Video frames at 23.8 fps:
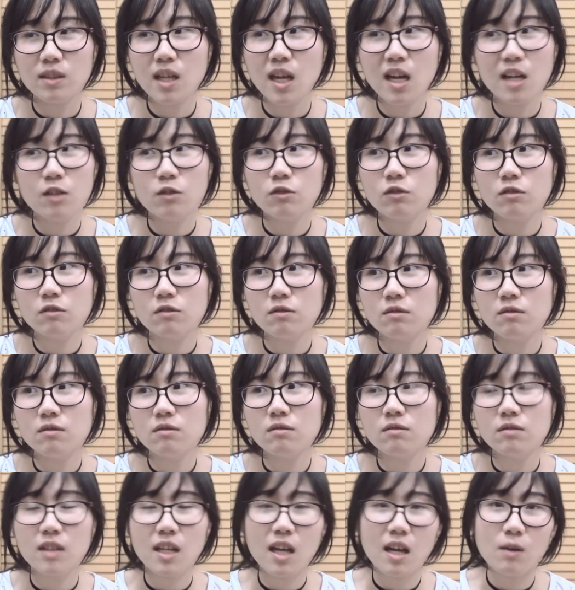I don't know,
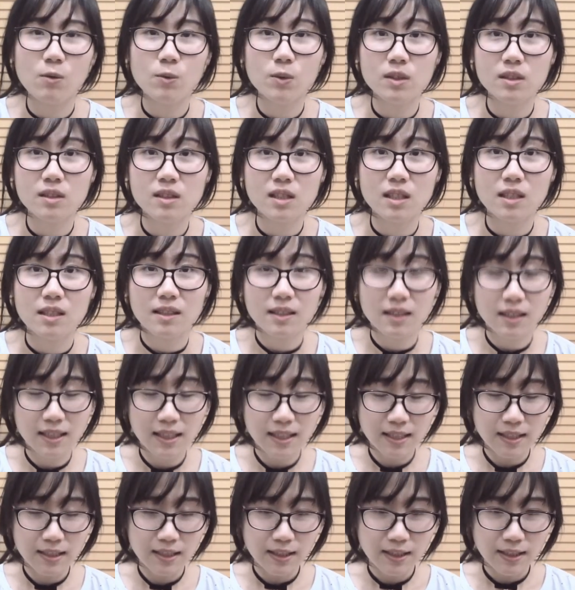yeah, we'll see.
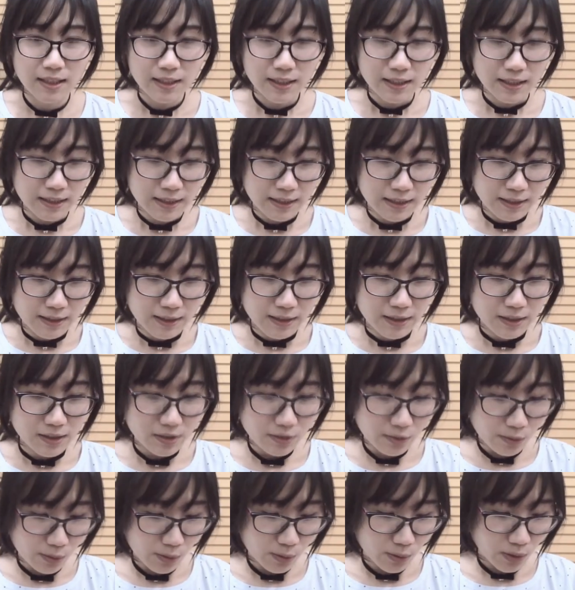
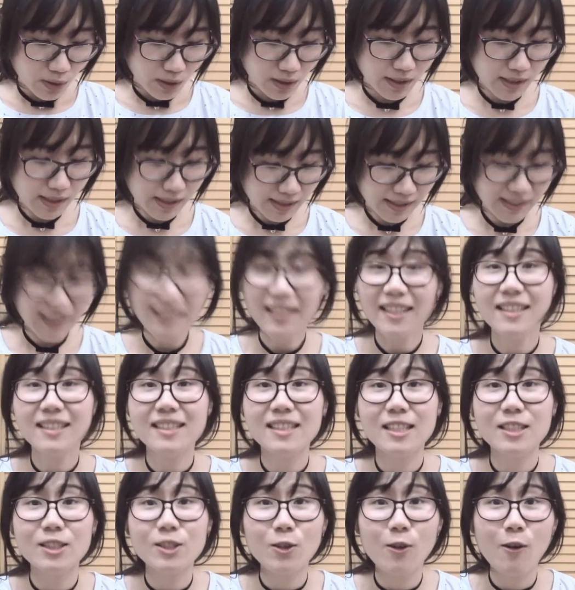So I guess
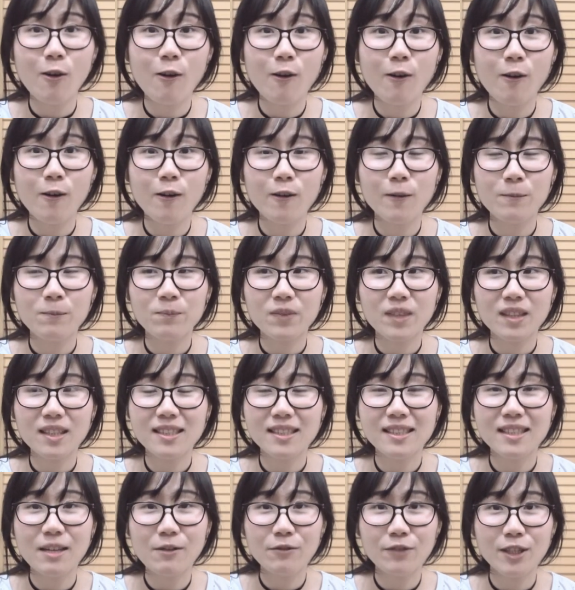that's all.
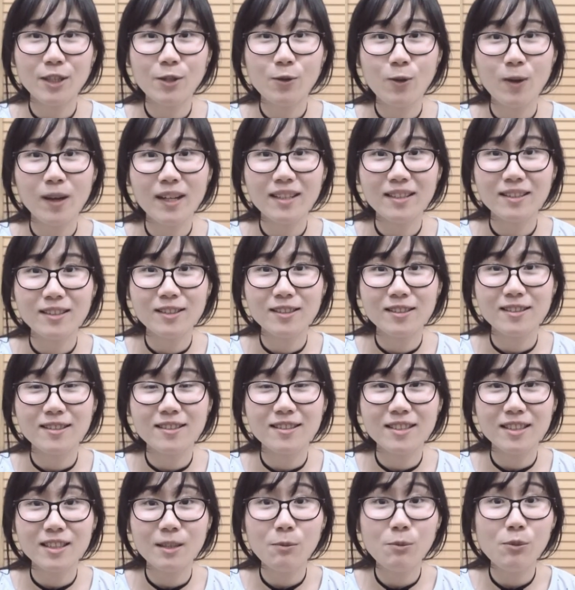It's definitely quite a
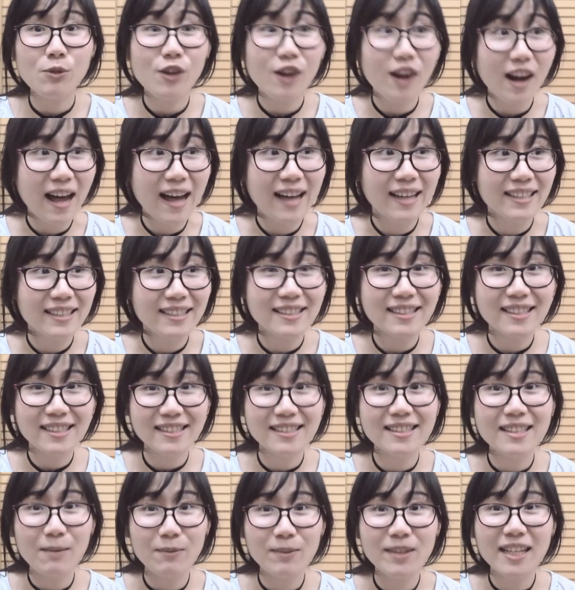surprise
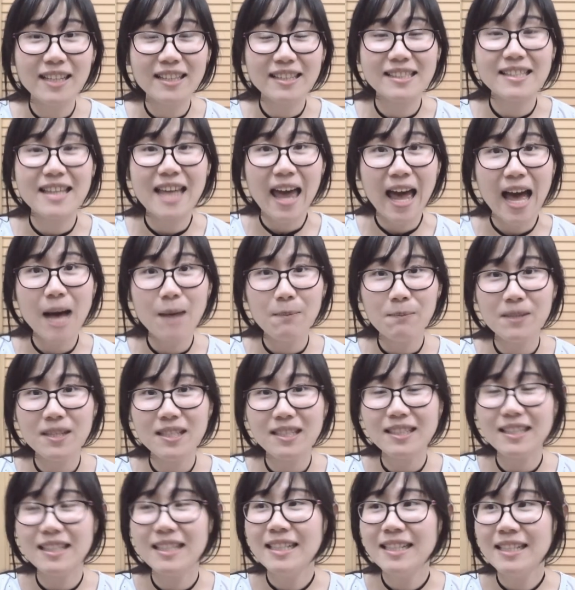that something like this
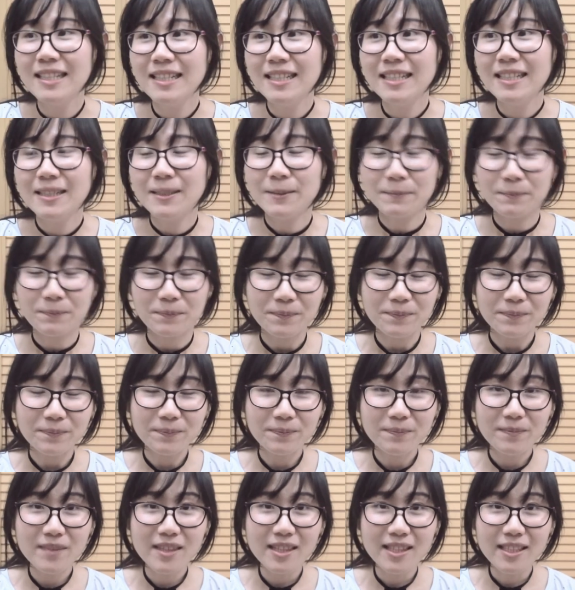happened,
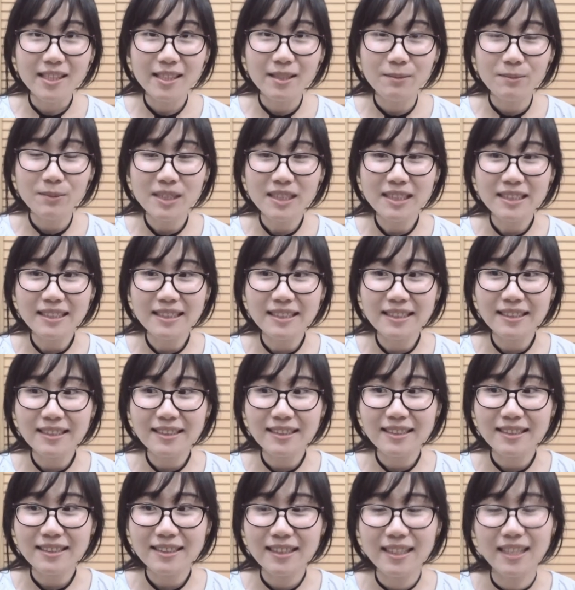but
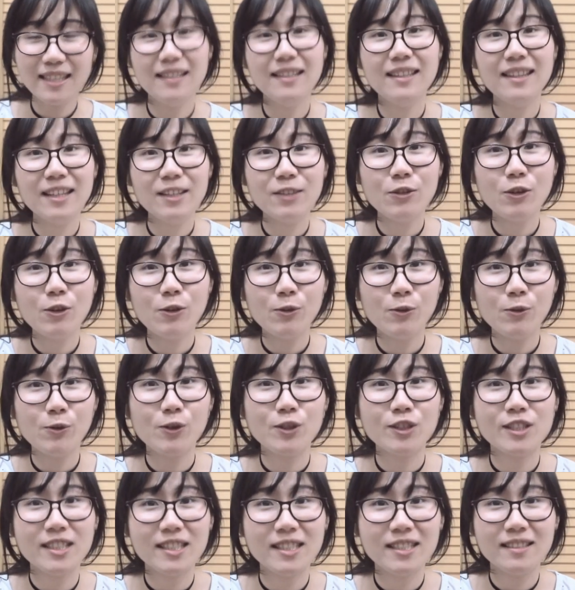thank you all for
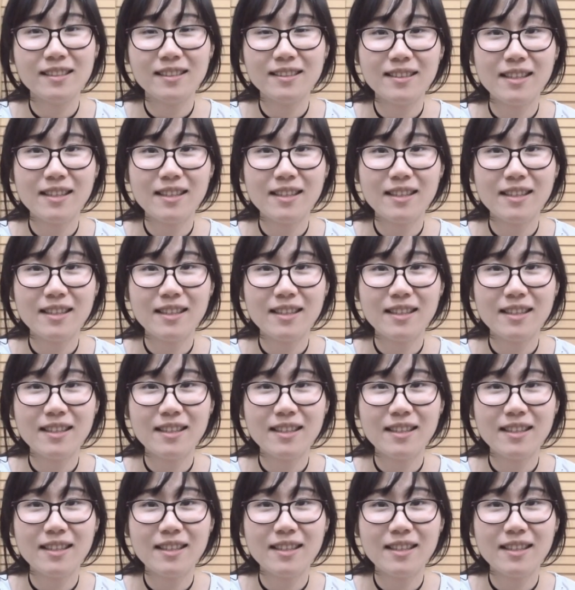watching.